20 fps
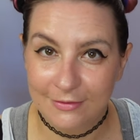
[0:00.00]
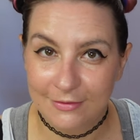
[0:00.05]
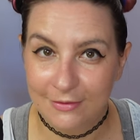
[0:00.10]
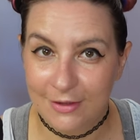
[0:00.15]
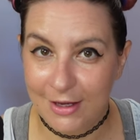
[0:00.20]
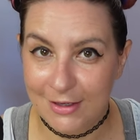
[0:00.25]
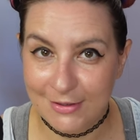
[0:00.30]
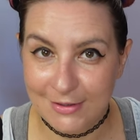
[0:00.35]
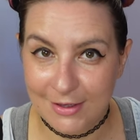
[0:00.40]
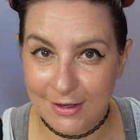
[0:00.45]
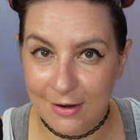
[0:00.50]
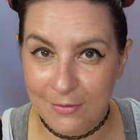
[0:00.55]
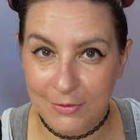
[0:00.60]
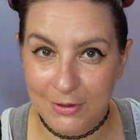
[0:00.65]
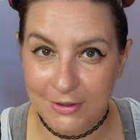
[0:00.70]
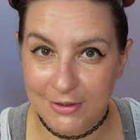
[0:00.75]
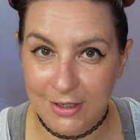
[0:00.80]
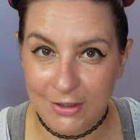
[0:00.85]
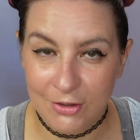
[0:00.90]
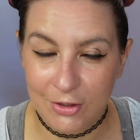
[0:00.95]
Last thing I
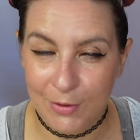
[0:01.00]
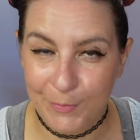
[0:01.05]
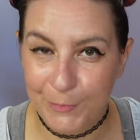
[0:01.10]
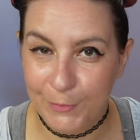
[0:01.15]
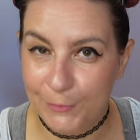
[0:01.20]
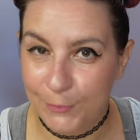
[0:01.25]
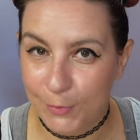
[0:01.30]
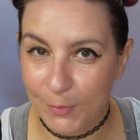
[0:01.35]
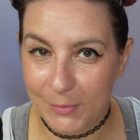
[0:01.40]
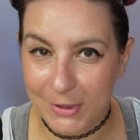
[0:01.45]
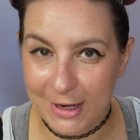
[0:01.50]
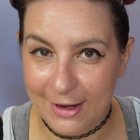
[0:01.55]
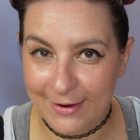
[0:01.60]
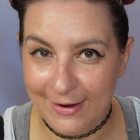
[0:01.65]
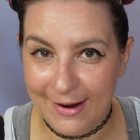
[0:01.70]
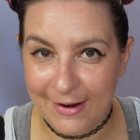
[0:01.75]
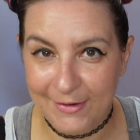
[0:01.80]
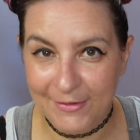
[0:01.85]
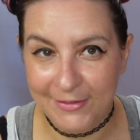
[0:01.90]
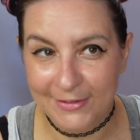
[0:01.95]
wanna touch on before we head
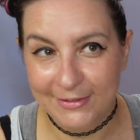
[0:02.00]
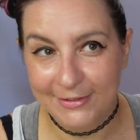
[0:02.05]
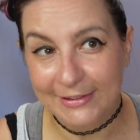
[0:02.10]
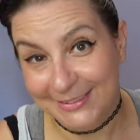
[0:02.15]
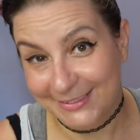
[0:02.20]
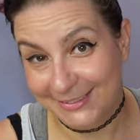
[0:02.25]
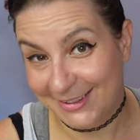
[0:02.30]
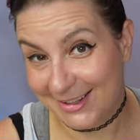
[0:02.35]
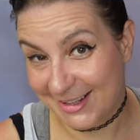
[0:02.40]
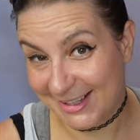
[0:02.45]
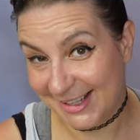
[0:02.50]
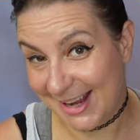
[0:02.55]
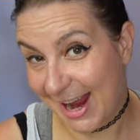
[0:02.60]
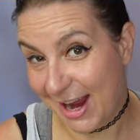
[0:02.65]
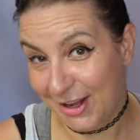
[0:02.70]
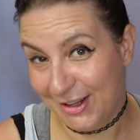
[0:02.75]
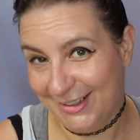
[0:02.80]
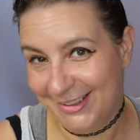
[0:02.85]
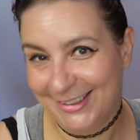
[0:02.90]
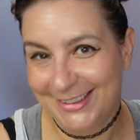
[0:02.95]
out, the
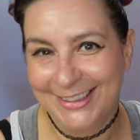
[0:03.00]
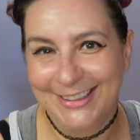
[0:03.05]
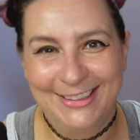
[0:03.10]
scale.